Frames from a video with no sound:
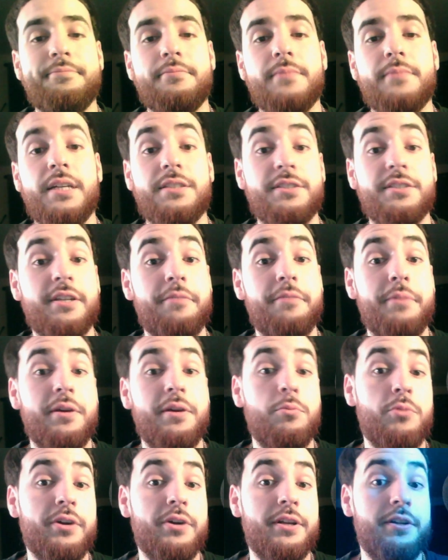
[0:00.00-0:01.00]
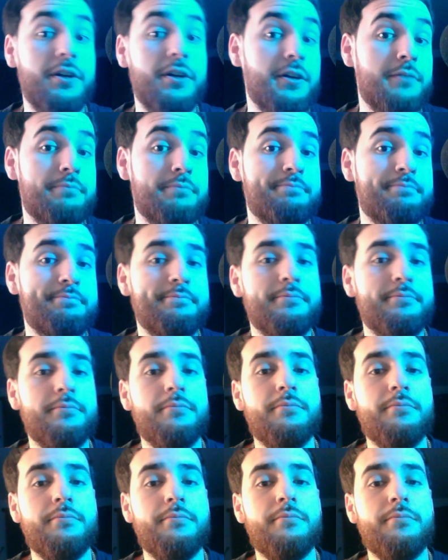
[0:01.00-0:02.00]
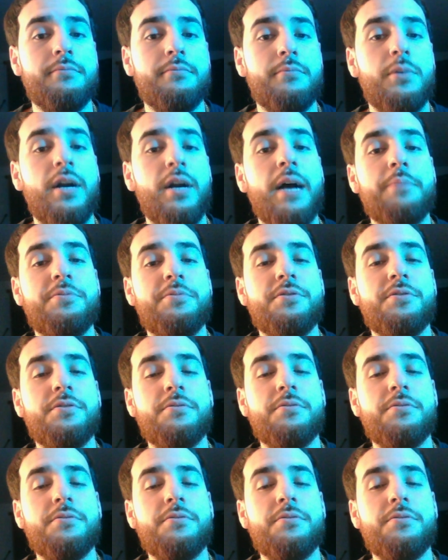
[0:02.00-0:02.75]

instead of being one and done, perhaps